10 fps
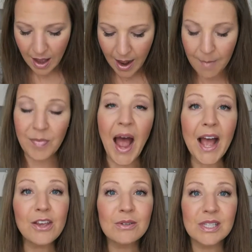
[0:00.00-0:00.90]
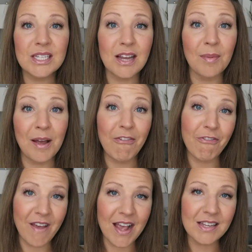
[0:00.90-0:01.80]
I use this on my
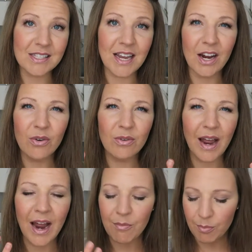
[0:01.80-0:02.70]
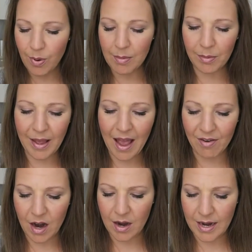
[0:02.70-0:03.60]
face. I don't probably
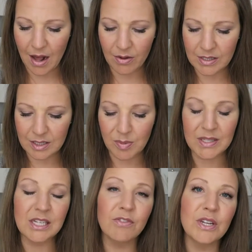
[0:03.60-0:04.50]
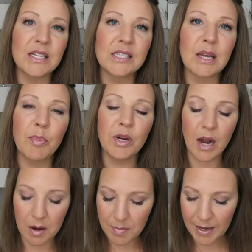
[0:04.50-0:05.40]
have it on now because it's been several days since I put it
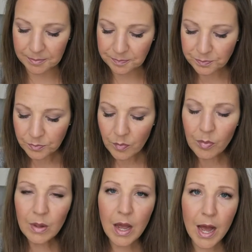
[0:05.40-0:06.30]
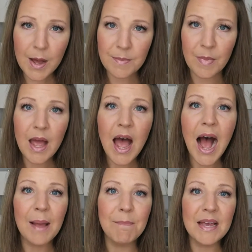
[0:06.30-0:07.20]
on, but
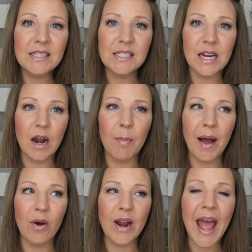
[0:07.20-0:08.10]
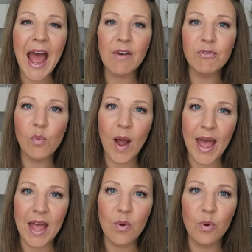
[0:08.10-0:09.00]
I mixed it about
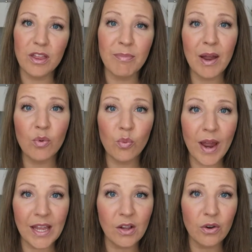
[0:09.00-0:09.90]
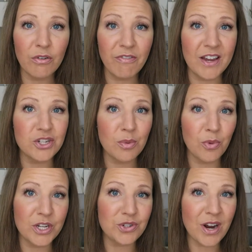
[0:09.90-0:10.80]
halfway with my regular facial
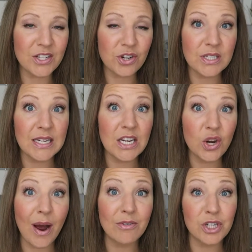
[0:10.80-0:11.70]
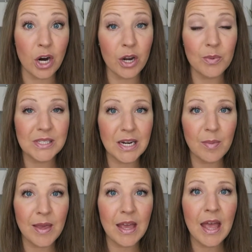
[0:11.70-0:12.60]
moisturizer because I didn't know how dark it was gonna
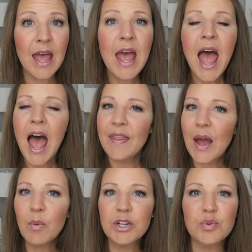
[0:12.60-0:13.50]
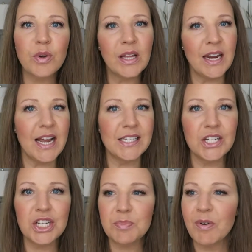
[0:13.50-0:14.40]
be, and that worked really nice.
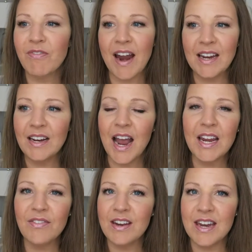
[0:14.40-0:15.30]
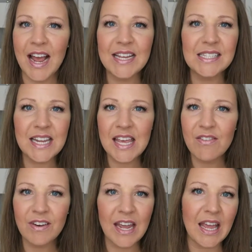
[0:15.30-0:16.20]
It just provided kind of a nice
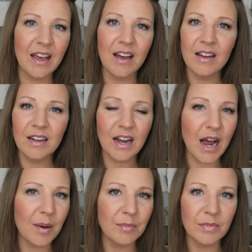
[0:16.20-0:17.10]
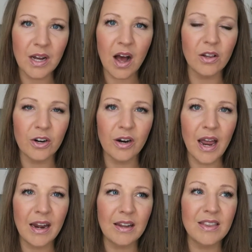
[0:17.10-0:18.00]
evening color,
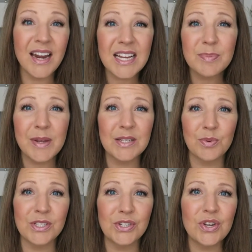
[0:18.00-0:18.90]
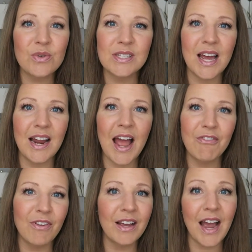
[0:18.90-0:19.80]
and the nice piece was too is that I
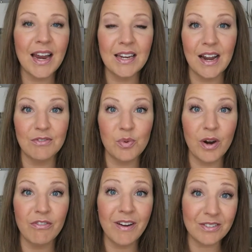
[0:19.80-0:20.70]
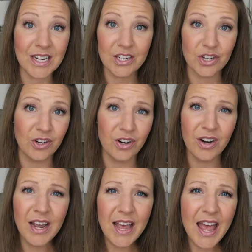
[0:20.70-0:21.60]
feel like I didn't have to wear foundation or
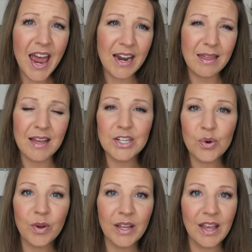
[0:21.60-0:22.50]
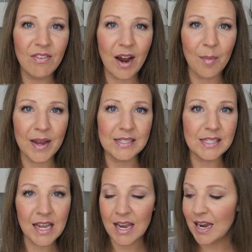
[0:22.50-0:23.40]
anything to really even out my
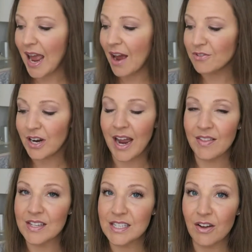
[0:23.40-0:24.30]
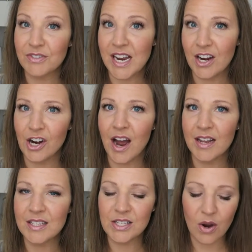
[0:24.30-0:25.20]
skin after I had the self tanner
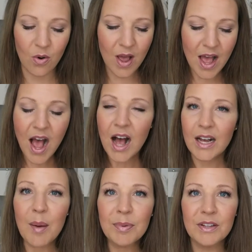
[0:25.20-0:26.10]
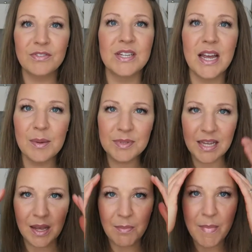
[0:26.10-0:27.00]
on. So a couple of tips,
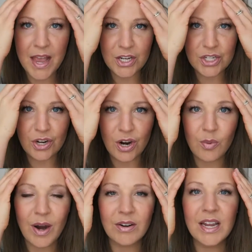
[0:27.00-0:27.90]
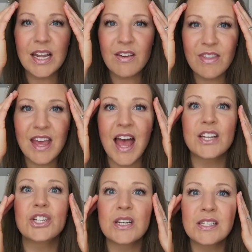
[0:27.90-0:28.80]
like make sure around any of the
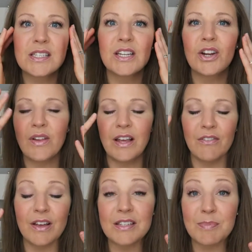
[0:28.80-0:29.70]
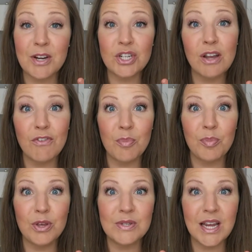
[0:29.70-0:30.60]
edges, you know, like especially if you're
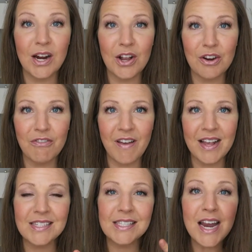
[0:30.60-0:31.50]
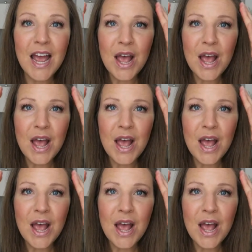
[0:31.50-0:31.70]
using it on your face,